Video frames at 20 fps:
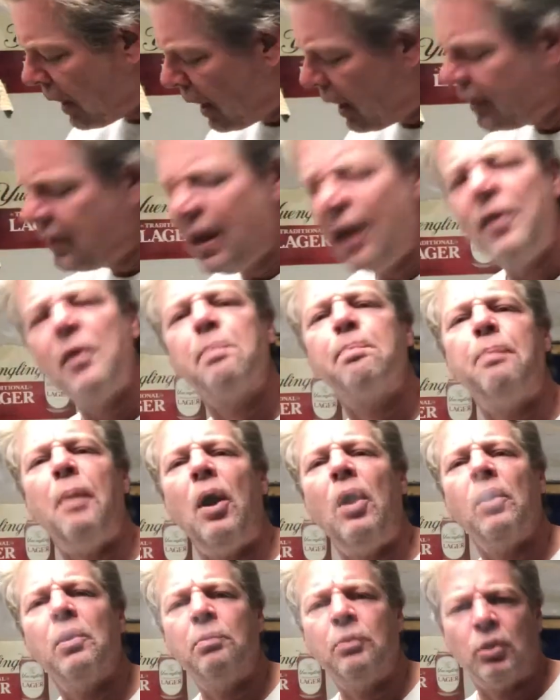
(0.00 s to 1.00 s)
another
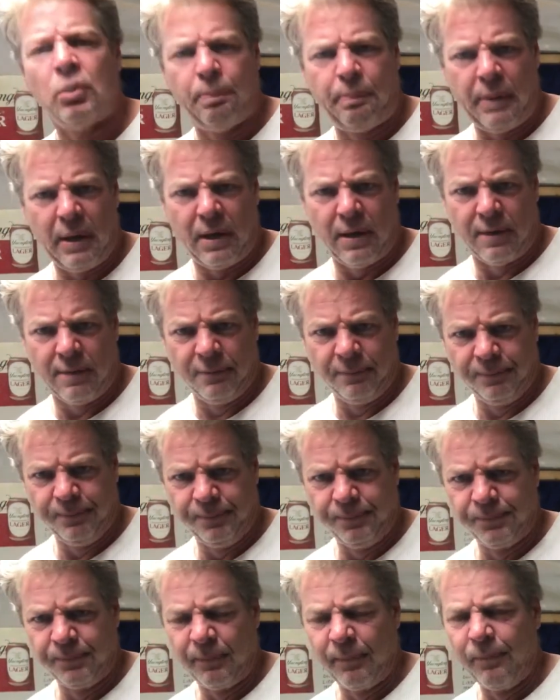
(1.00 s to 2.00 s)
Baltimore beer
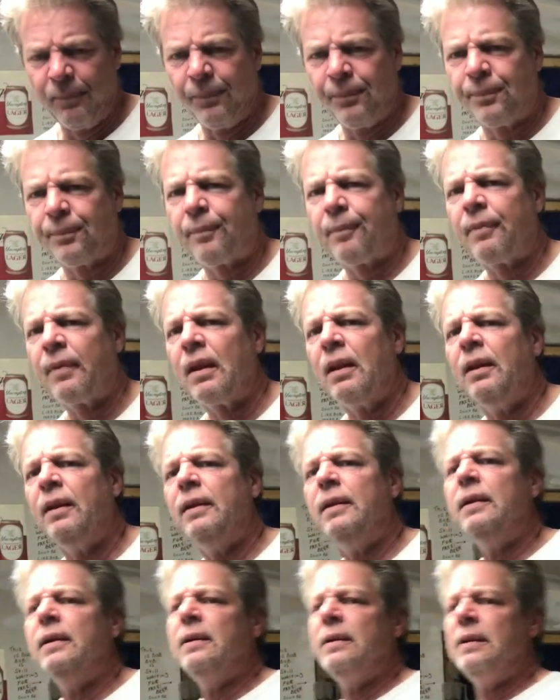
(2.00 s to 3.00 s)

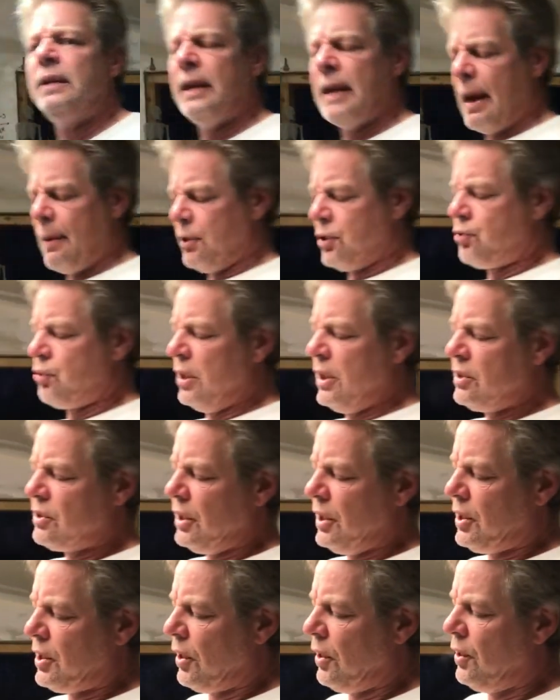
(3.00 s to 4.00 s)
that I was
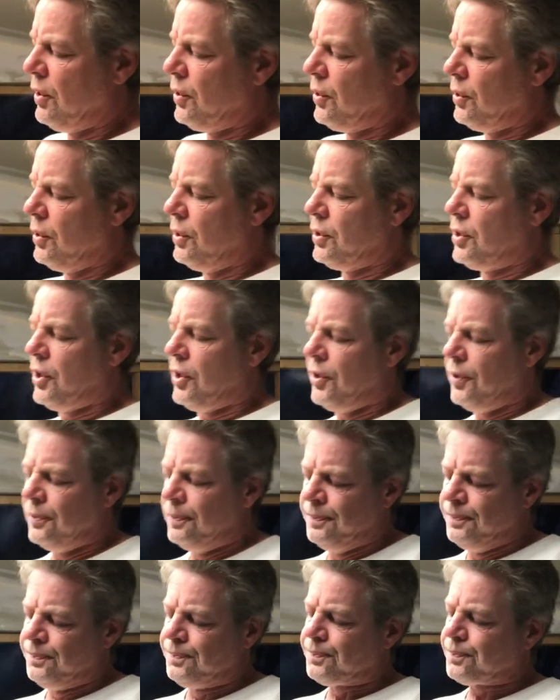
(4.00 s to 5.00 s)
recently turned on to
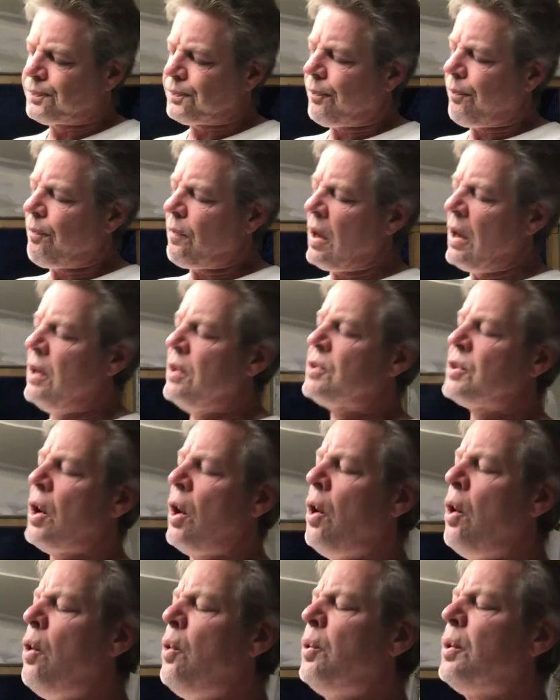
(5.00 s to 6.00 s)
is
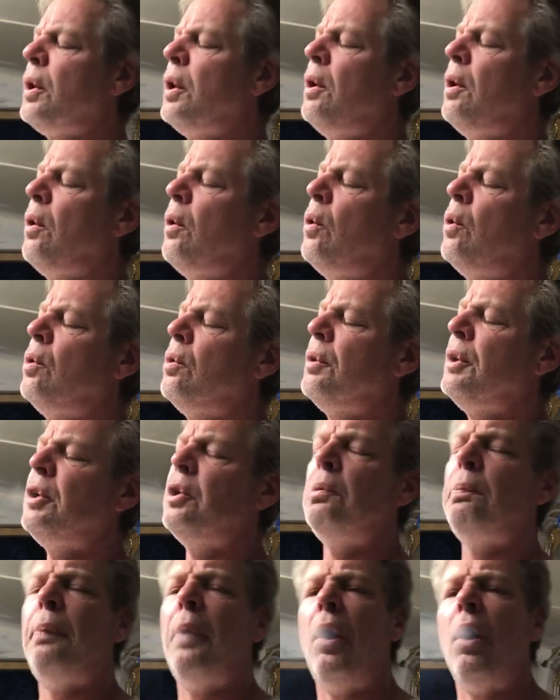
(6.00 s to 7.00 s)
Old
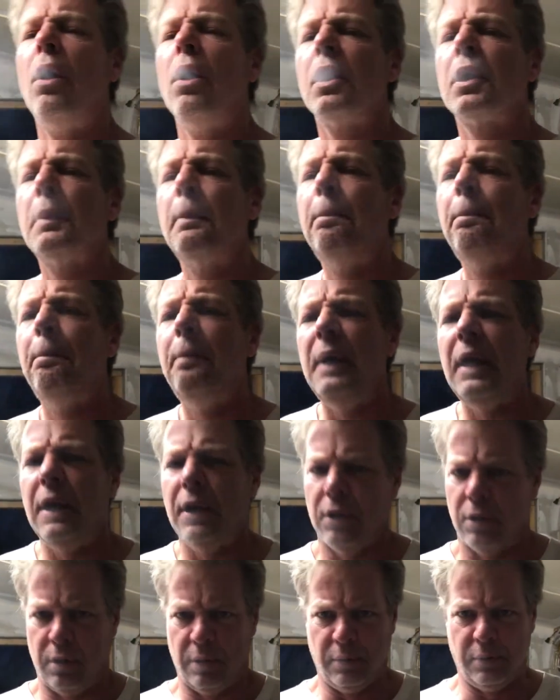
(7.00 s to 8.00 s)
Oriole Park
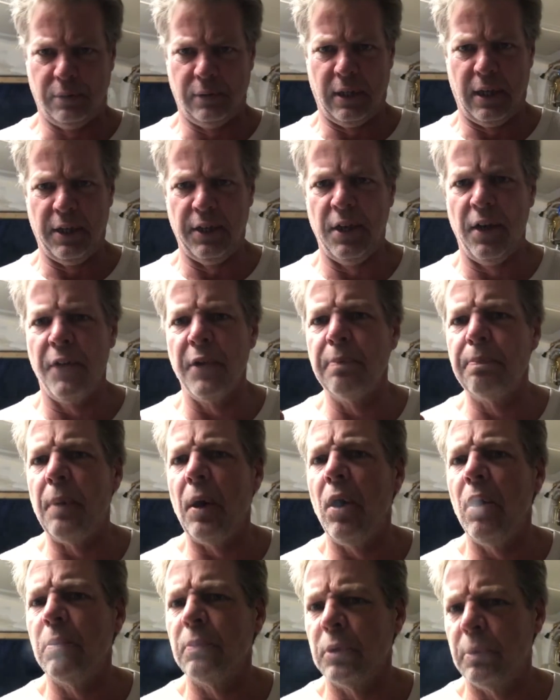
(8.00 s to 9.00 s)
Beer. Another
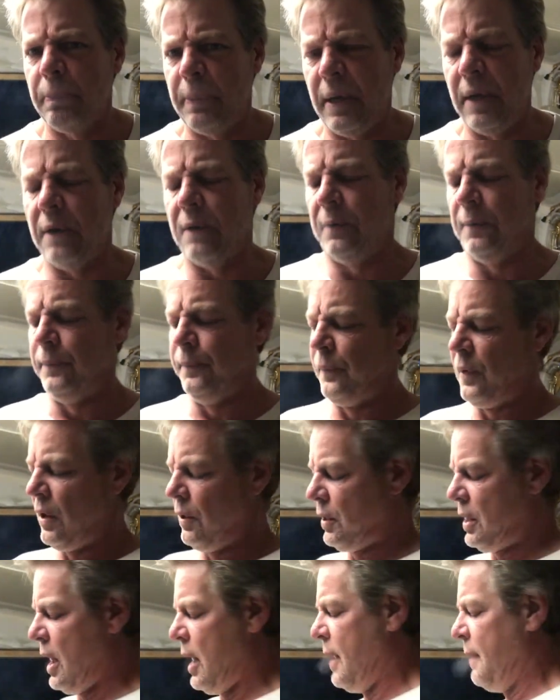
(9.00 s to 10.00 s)
Baltimore beer,
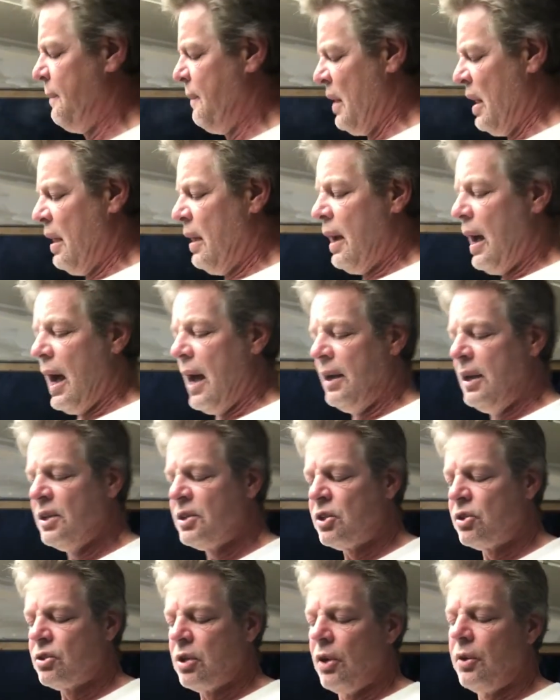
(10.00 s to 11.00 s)
okay? And
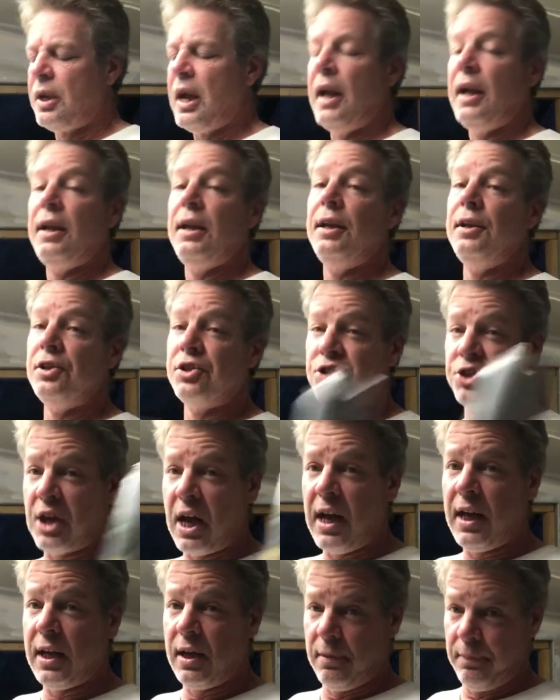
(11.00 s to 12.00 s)
this is located in the
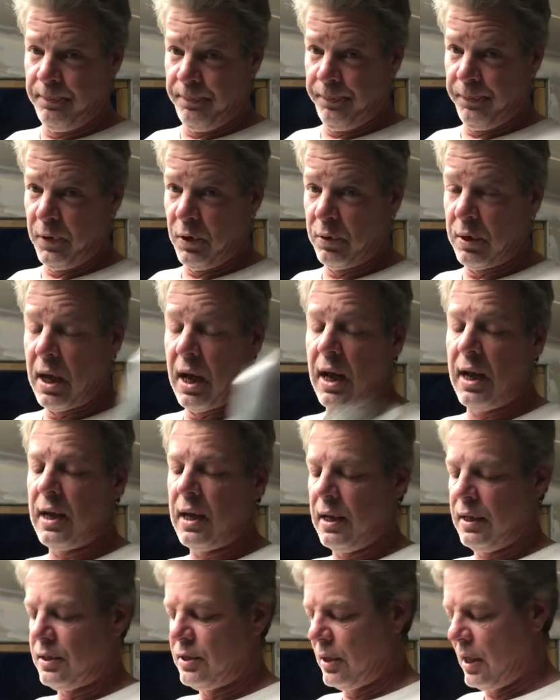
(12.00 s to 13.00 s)
stadium, okay?
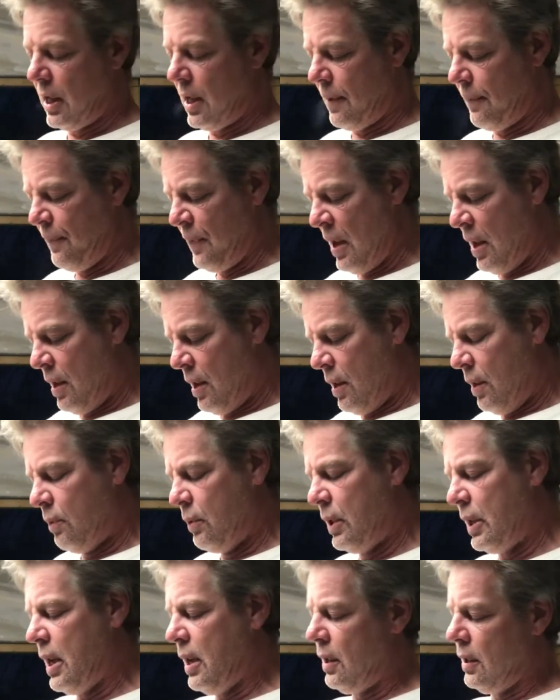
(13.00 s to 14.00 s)
It's,
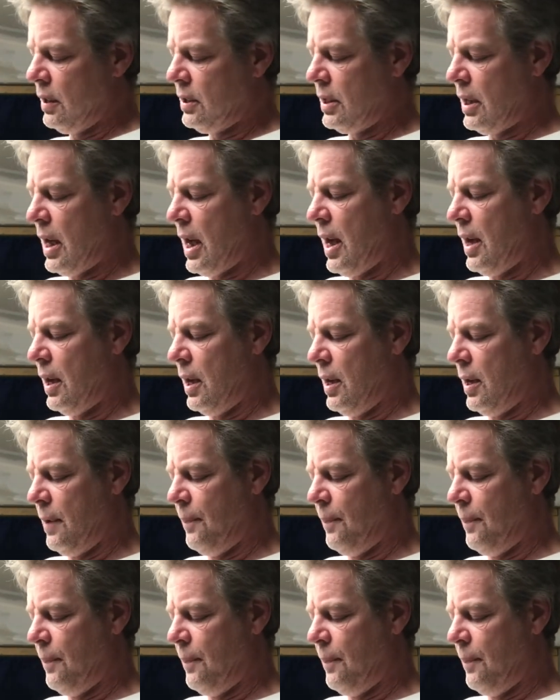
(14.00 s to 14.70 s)
where the hell is it at?